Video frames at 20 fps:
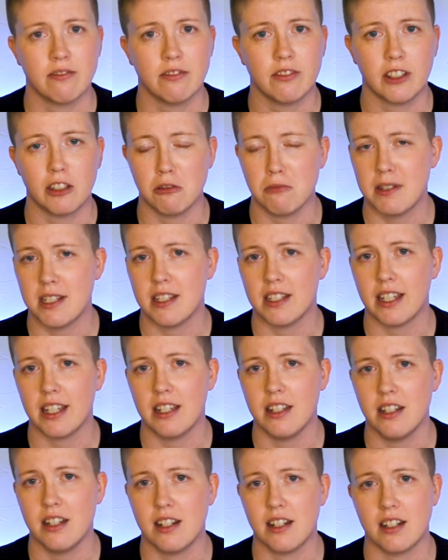Follow me
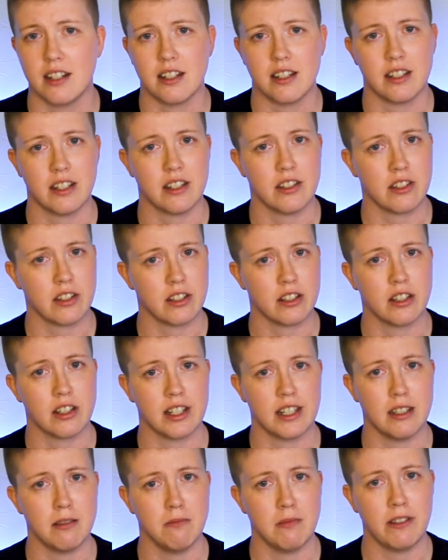again on
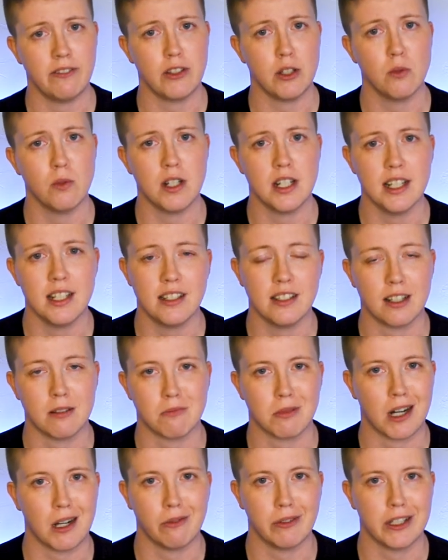Instagram if you want. I'm
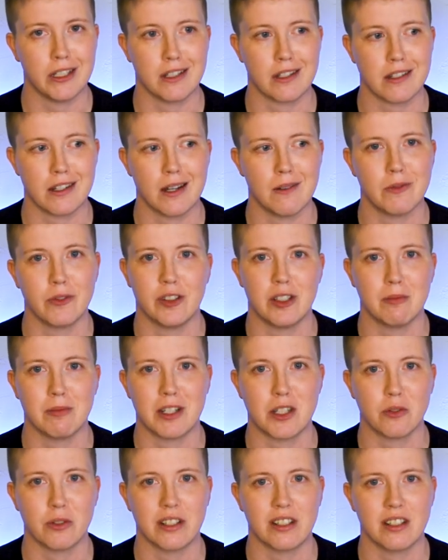probably going to stop doing my
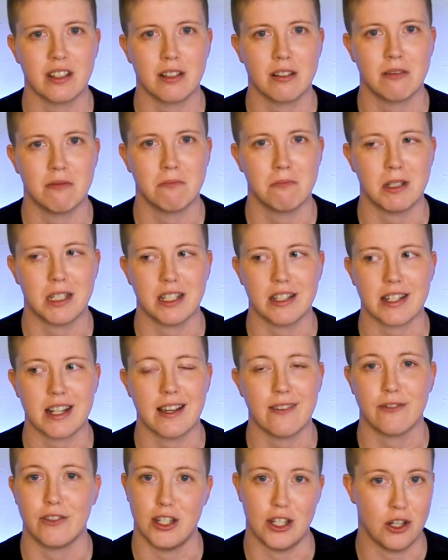Twitter because I
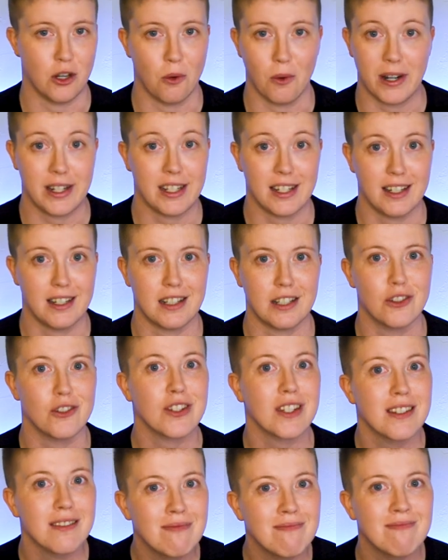have no idea how to use
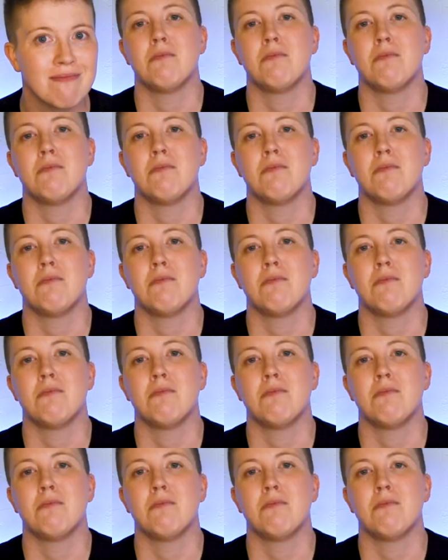it.